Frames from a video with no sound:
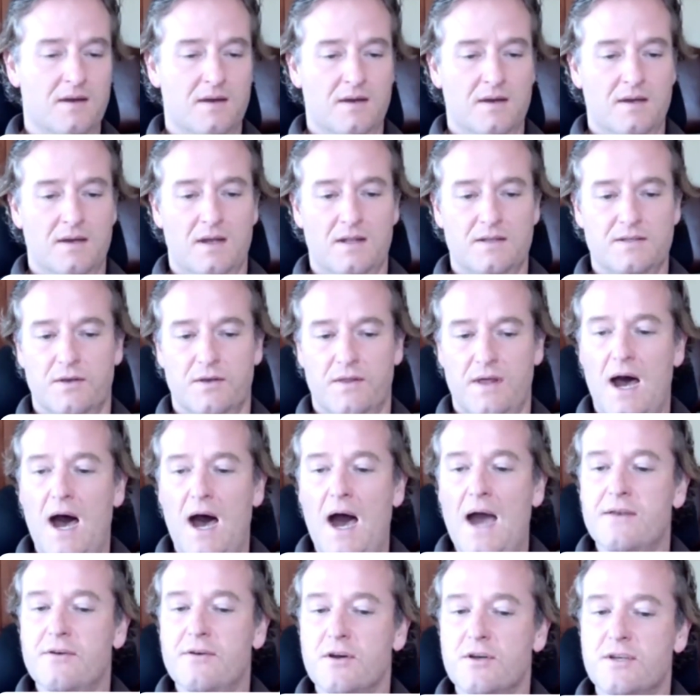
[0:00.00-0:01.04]
And so the
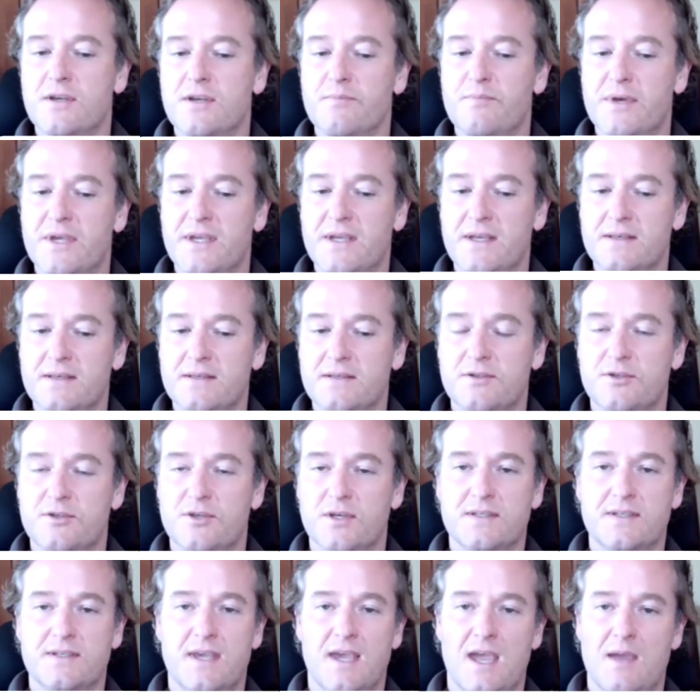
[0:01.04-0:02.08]
hydrogen piece
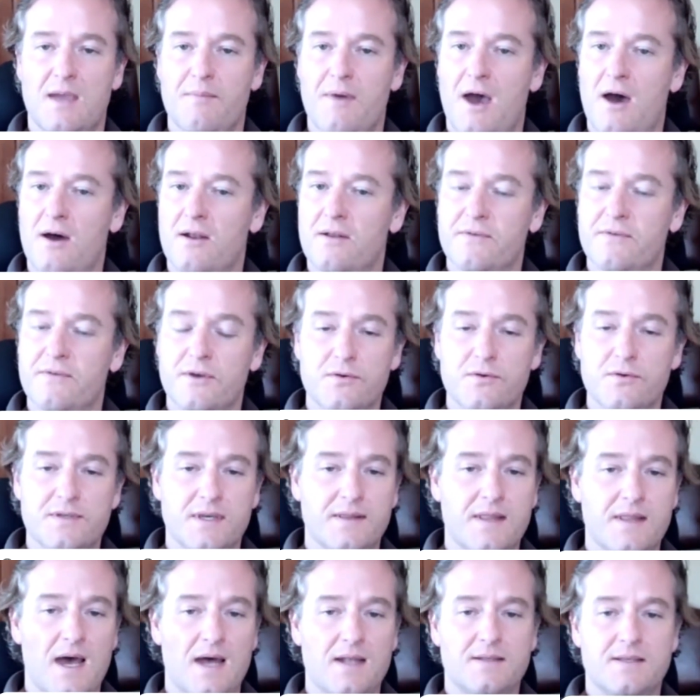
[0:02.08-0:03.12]
just came out of using
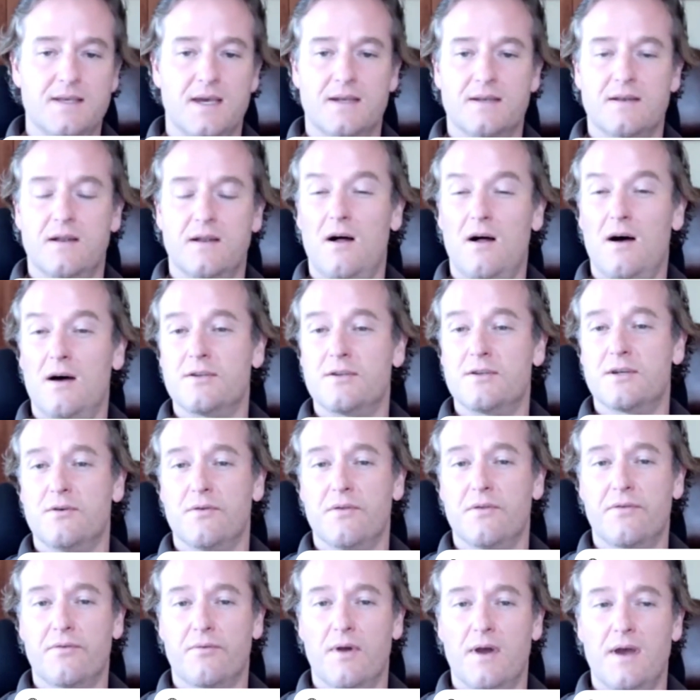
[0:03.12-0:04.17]
that technological
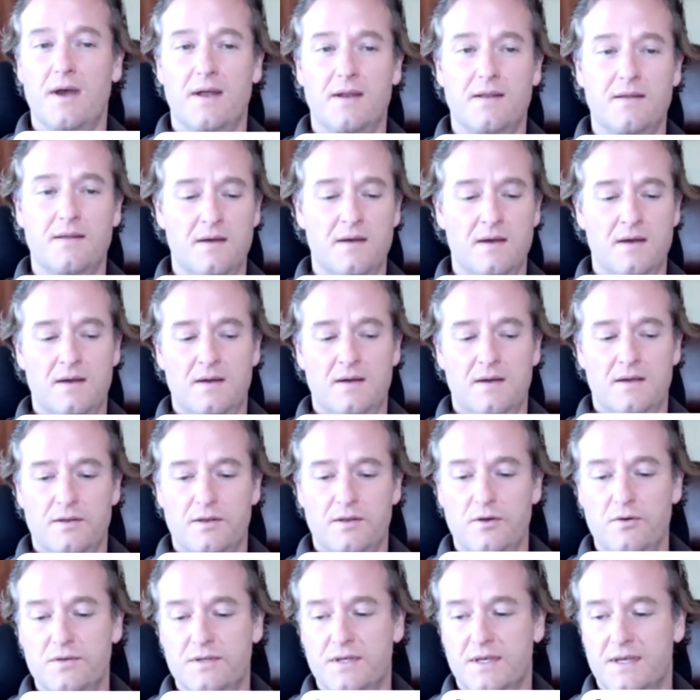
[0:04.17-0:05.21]
thread,
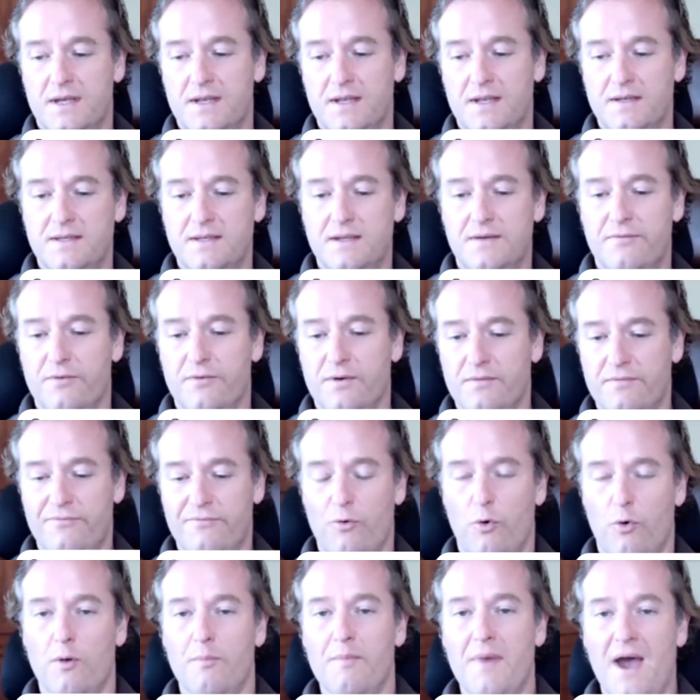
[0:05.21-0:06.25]
using it in different
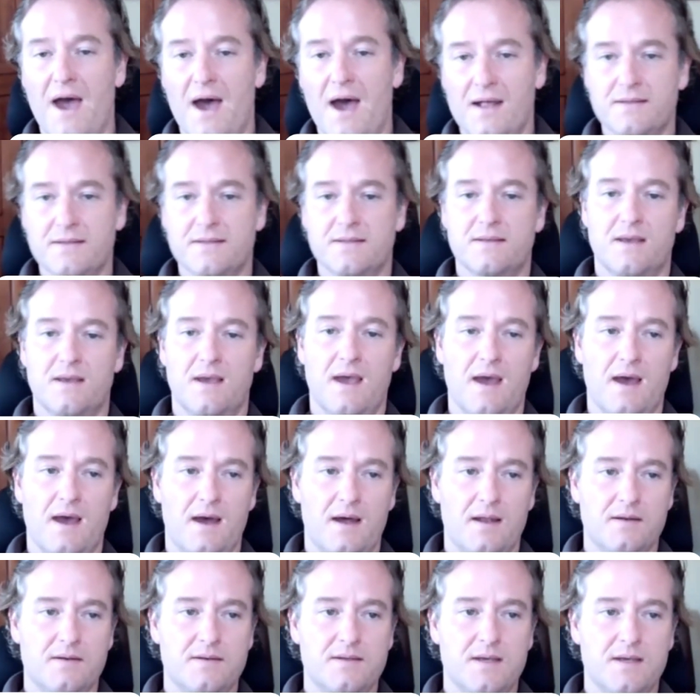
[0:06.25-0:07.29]
formats.
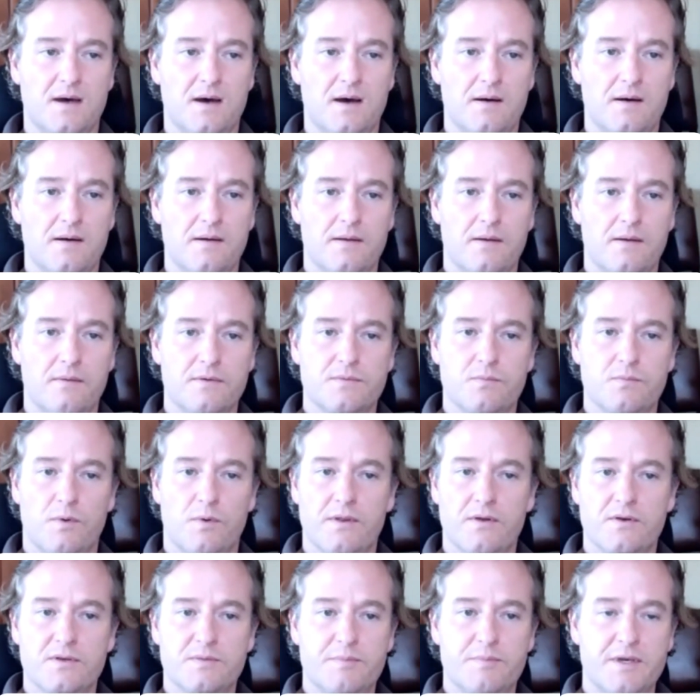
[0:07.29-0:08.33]
And it was one of
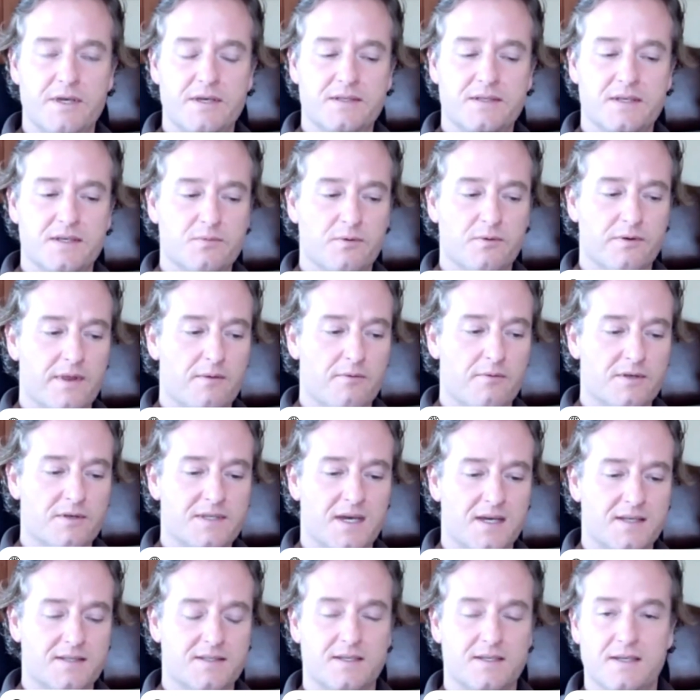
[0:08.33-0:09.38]
those pieces where they were
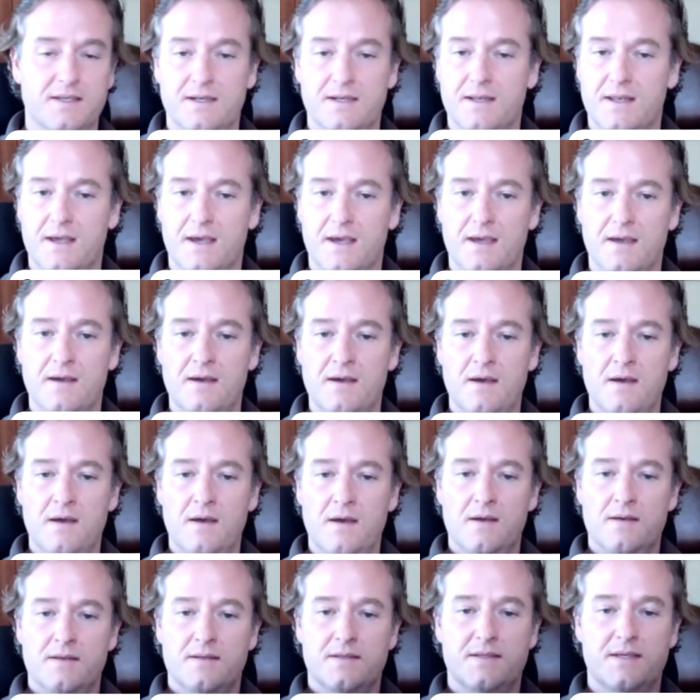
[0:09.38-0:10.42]
testing it in a
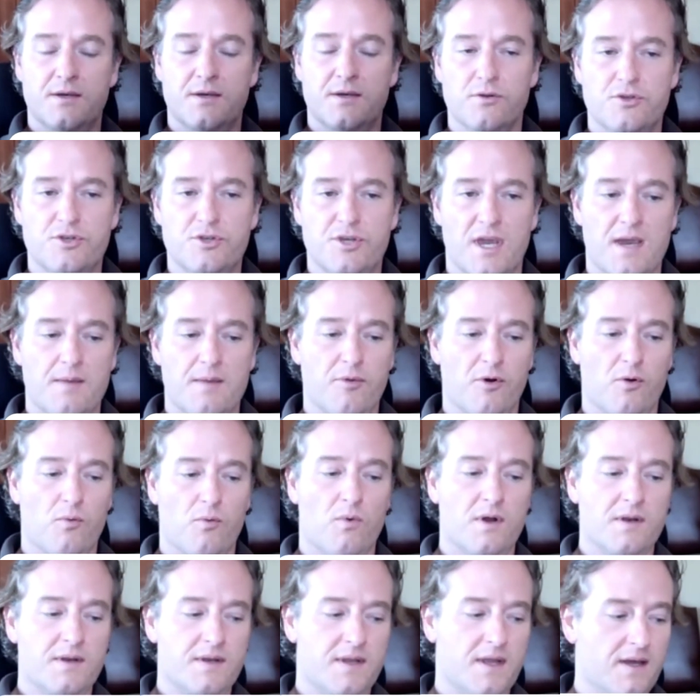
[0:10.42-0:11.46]
sealed chamber
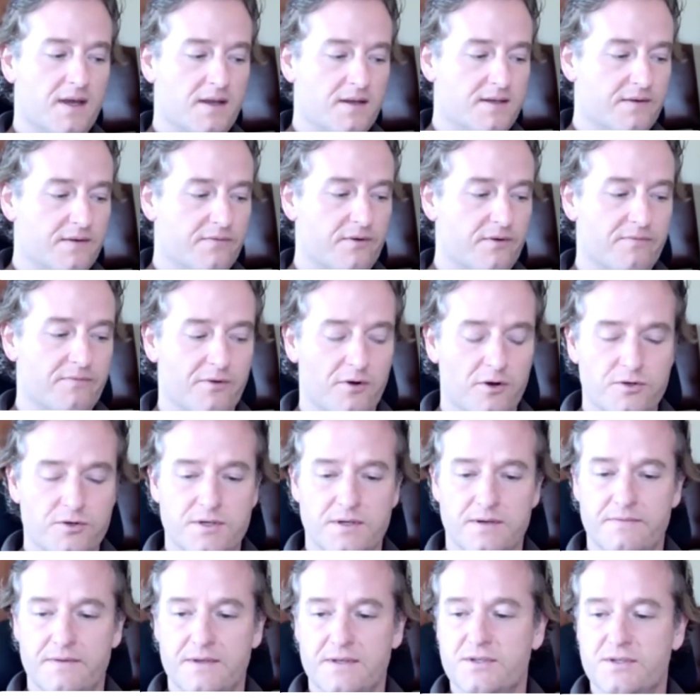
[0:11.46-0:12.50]
one day, a different version
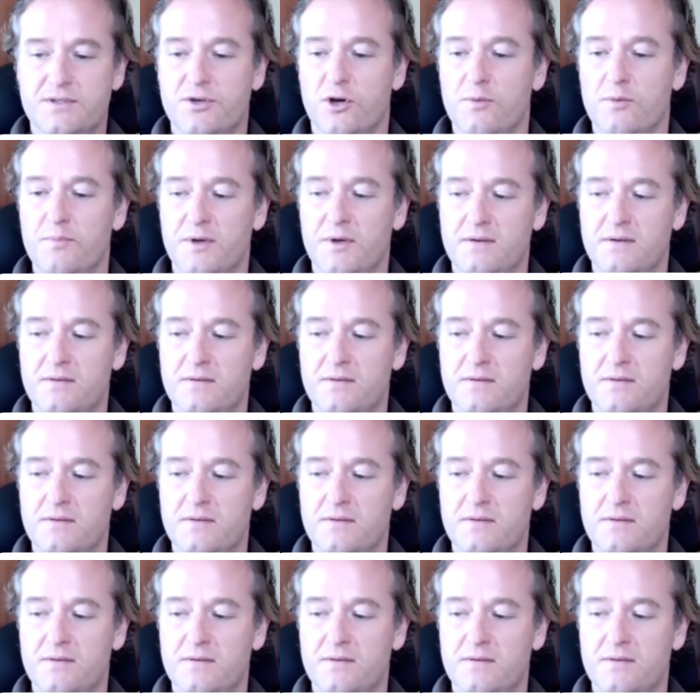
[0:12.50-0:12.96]
of this turbine.